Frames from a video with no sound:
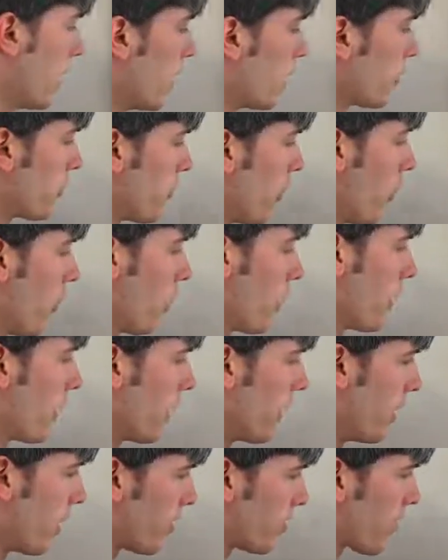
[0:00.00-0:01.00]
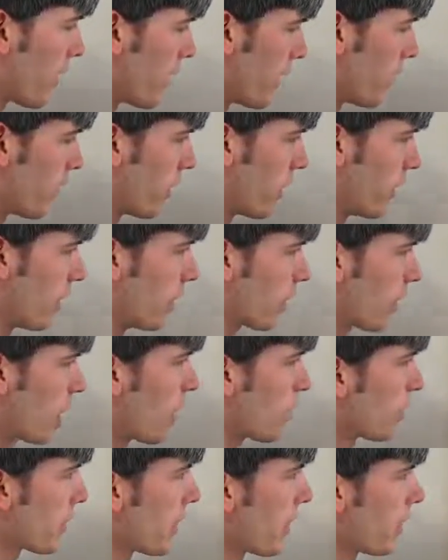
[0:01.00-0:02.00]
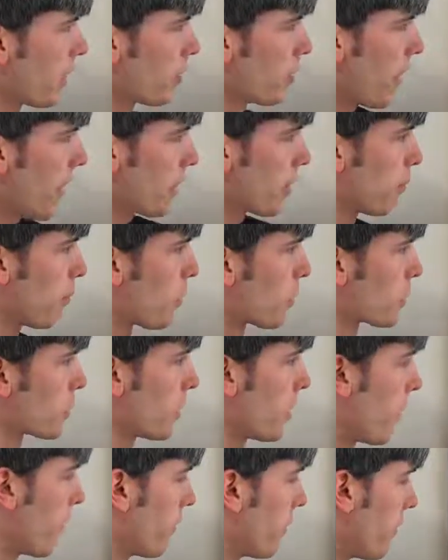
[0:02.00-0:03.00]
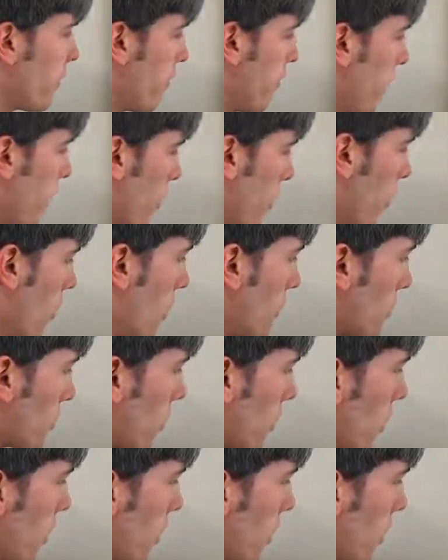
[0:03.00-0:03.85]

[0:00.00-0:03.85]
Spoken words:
So here's kind of the complicated math portion of this video,